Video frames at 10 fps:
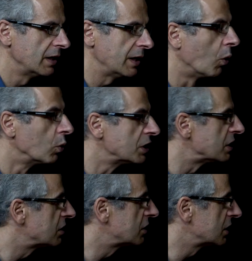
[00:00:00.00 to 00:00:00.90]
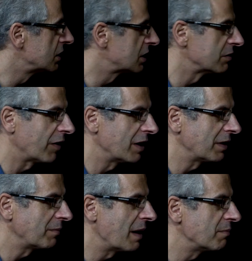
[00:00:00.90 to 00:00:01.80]
the oldest
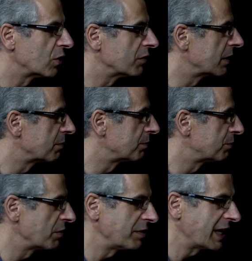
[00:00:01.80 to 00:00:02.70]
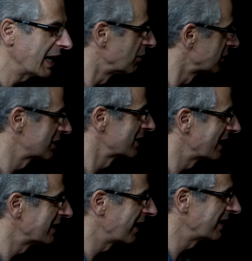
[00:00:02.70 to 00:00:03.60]
surviving member of the Privy Council,
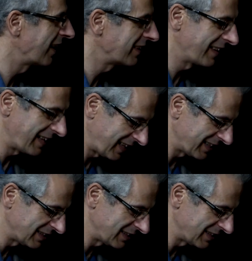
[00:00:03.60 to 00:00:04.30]
I think.